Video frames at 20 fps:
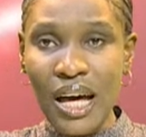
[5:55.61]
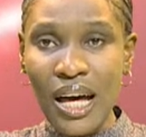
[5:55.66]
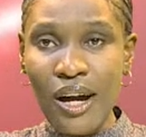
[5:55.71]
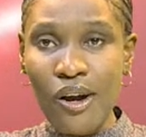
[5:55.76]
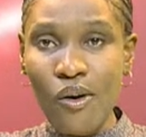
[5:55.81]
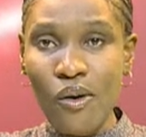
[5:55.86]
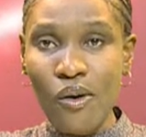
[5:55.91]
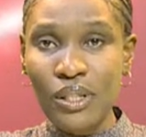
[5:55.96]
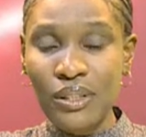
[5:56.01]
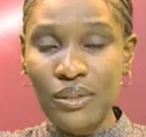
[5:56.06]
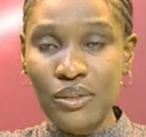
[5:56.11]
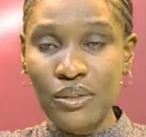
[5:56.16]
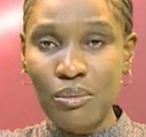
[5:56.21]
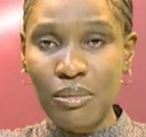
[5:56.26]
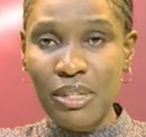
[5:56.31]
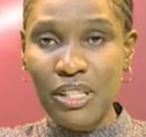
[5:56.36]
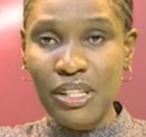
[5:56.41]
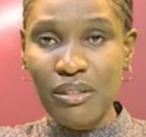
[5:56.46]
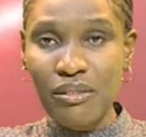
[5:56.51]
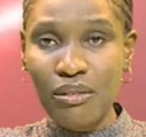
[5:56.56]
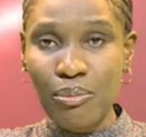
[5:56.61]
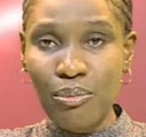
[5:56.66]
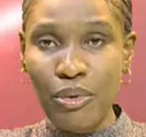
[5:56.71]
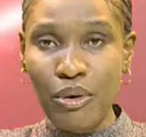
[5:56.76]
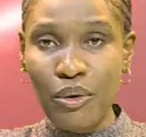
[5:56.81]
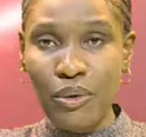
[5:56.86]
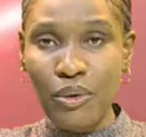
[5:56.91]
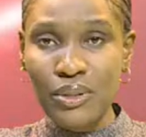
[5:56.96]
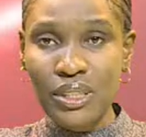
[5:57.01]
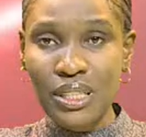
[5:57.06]
According to media
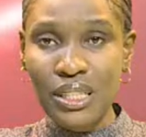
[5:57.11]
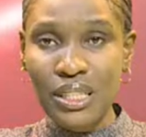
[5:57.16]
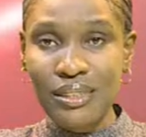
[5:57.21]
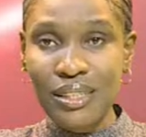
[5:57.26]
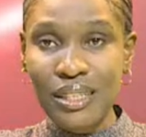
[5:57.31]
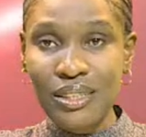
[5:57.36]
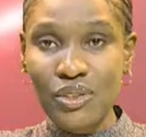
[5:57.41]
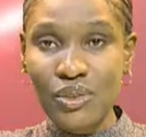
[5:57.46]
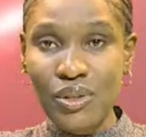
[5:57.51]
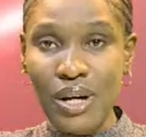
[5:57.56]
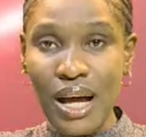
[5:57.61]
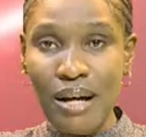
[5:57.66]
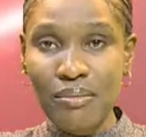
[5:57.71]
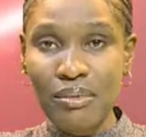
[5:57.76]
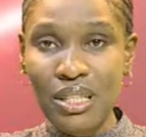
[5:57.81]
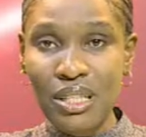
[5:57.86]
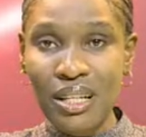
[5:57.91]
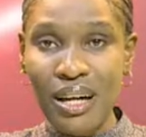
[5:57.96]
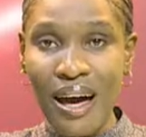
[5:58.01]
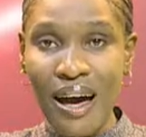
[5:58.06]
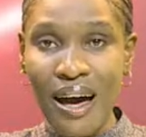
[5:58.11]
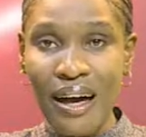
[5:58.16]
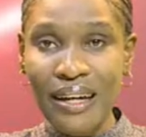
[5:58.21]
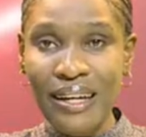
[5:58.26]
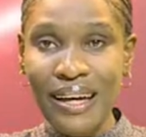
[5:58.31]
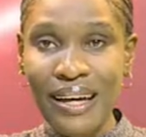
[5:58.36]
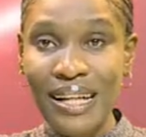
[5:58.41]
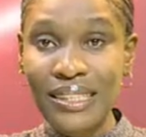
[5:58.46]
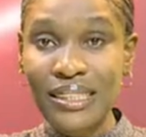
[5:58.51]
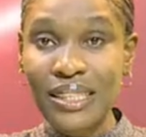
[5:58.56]
reports, it described the
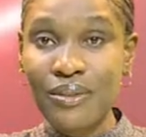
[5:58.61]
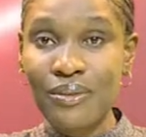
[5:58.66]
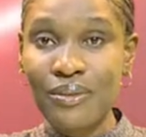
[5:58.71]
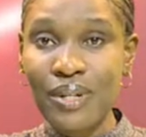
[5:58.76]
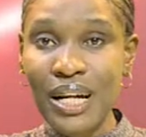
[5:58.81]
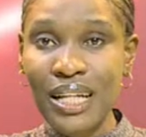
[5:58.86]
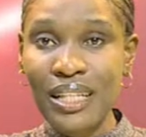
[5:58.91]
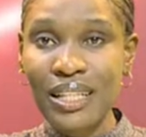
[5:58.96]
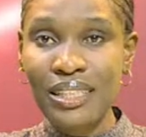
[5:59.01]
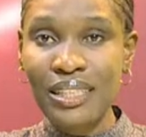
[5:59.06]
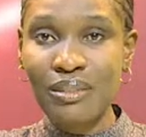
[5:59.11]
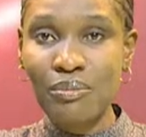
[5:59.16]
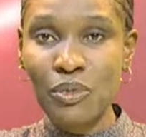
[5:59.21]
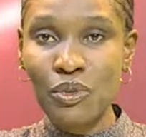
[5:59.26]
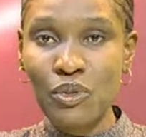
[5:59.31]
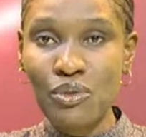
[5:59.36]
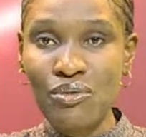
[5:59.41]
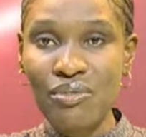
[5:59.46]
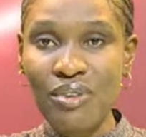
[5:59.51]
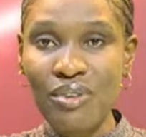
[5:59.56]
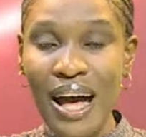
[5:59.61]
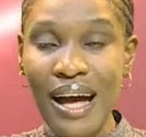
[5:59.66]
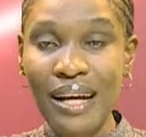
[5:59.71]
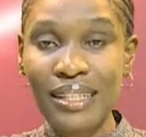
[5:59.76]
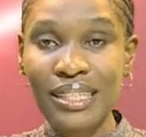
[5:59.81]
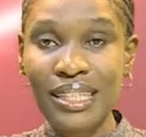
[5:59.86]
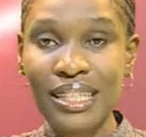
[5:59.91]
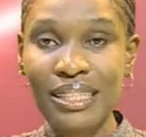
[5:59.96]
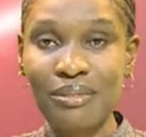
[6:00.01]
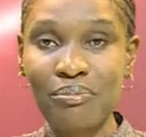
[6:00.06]
hike as a reckless move
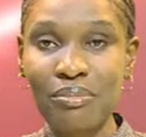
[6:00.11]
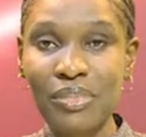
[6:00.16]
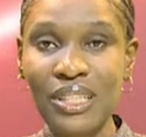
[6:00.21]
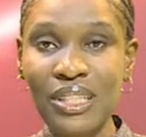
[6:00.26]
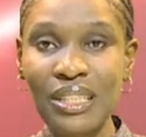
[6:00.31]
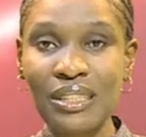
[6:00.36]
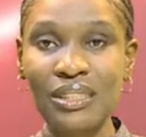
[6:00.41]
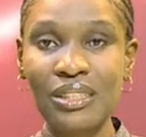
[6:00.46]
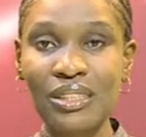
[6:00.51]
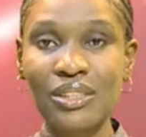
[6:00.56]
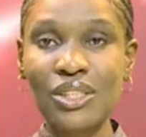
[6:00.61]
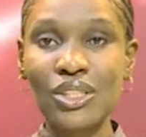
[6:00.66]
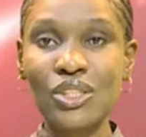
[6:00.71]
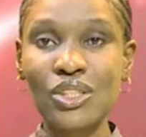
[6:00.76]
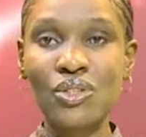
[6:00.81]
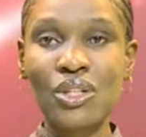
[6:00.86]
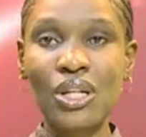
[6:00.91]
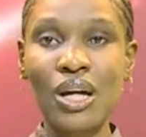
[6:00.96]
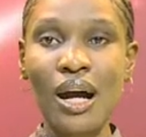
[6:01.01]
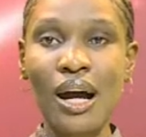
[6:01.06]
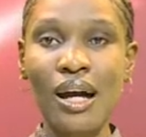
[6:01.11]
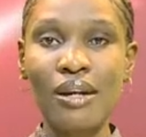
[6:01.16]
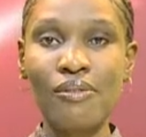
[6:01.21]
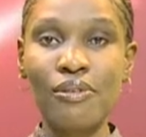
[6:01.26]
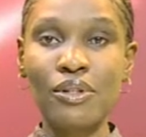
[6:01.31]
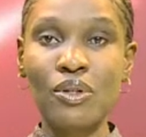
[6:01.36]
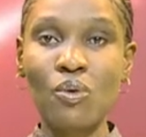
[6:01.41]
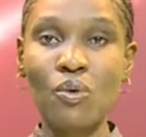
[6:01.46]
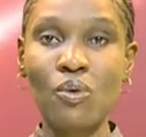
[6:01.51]
and a complete disregard for the